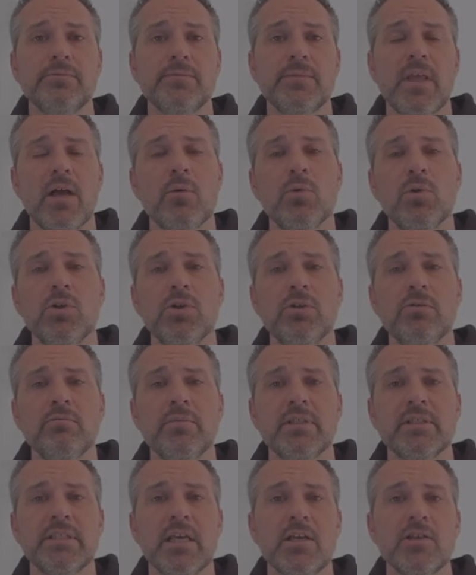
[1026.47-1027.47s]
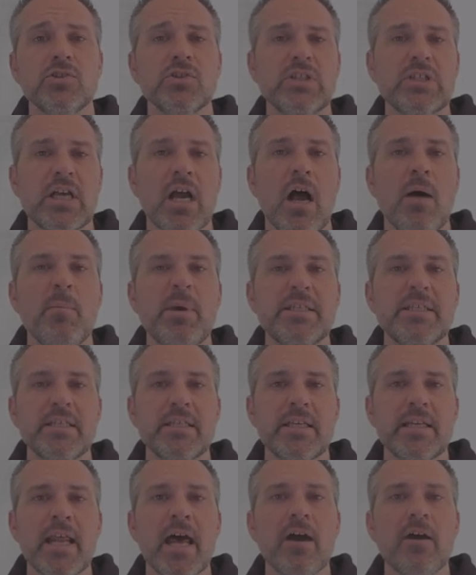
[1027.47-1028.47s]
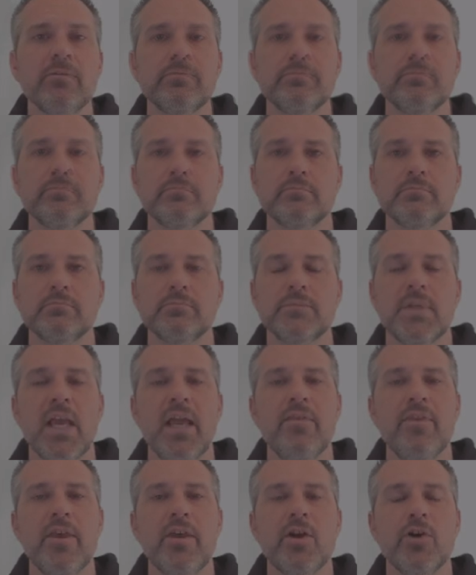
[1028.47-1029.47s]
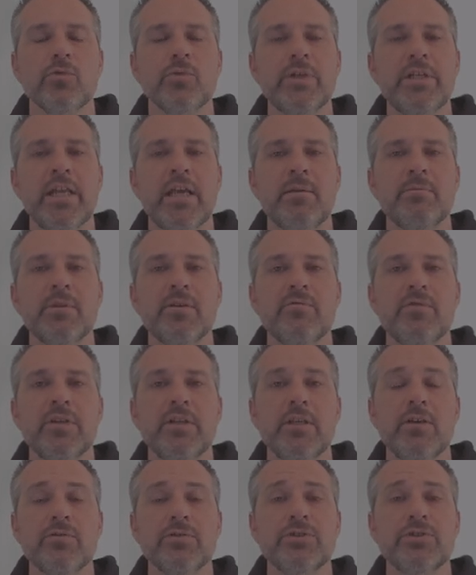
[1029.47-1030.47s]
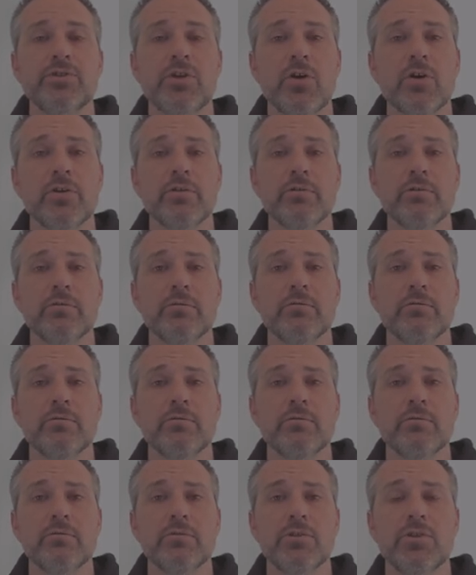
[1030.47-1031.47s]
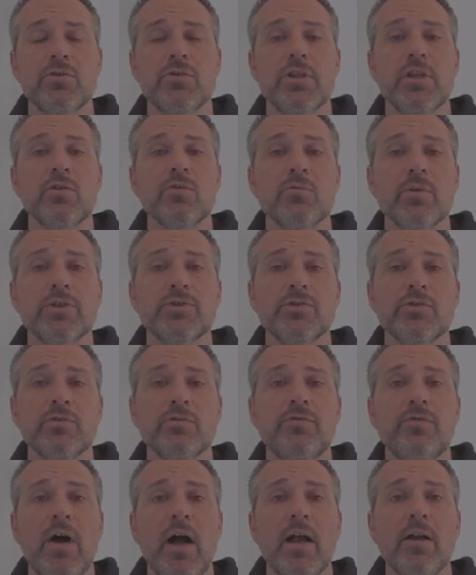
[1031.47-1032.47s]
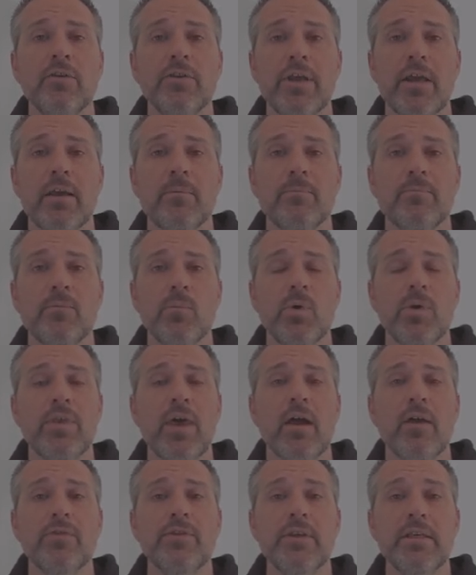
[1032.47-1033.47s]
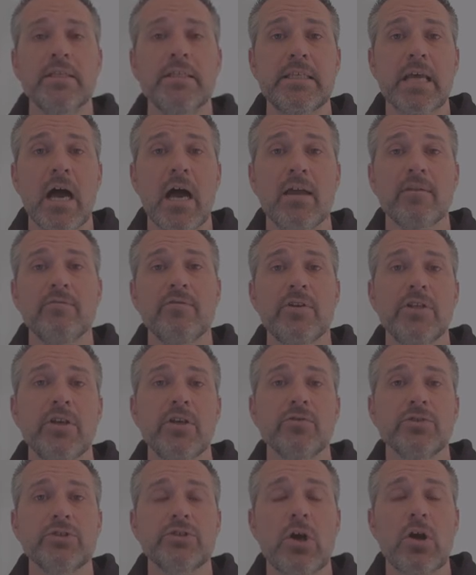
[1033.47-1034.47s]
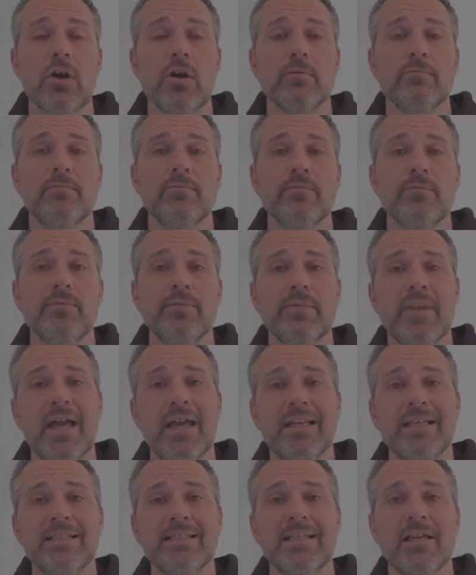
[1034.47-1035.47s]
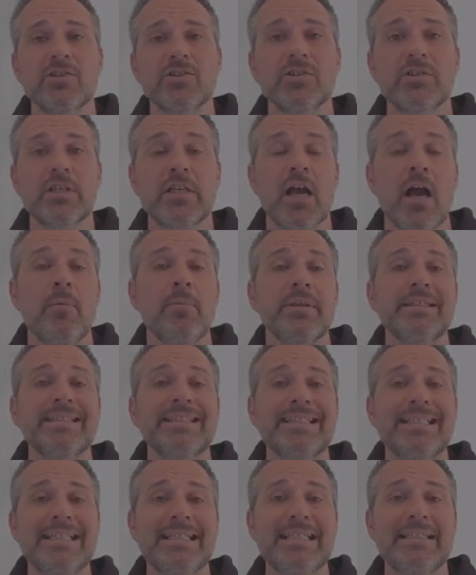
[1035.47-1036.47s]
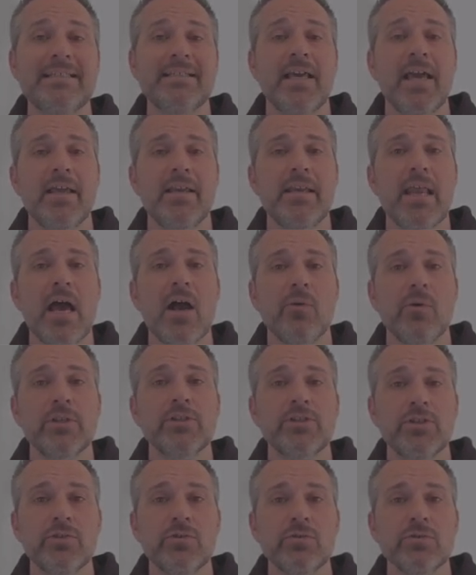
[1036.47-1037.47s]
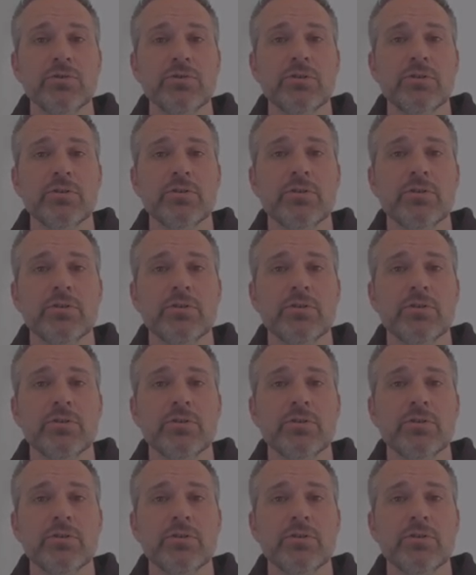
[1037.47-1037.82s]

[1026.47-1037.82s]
That will essentially commented it out. And then I'll rename the video start to the original file name without the .video start. That essentially comments it in, and now it's used.